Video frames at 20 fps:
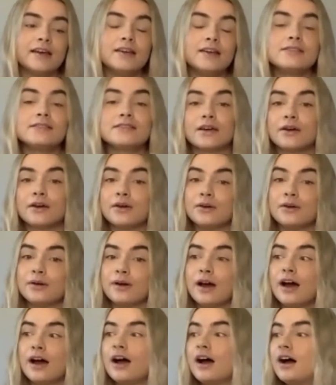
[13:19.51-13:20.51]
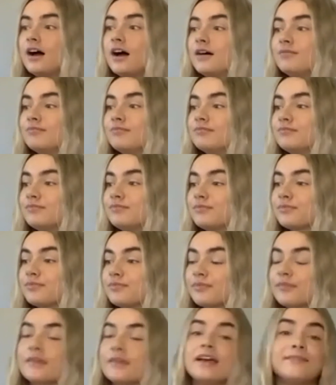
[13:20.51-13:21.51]
So
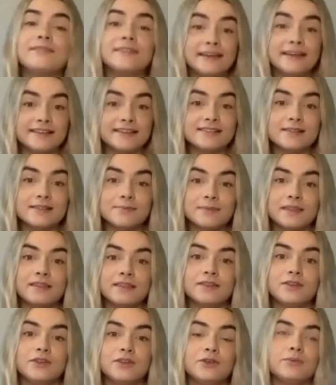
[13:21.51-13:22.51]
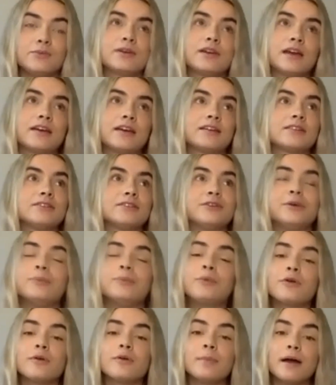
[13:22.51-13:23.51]
if it is something that you would like to know
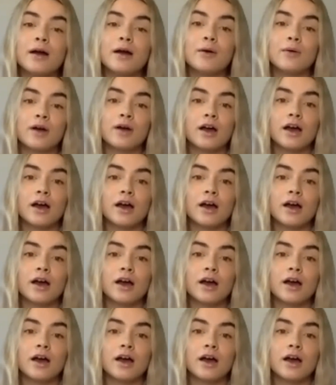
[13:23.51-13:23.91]
more about,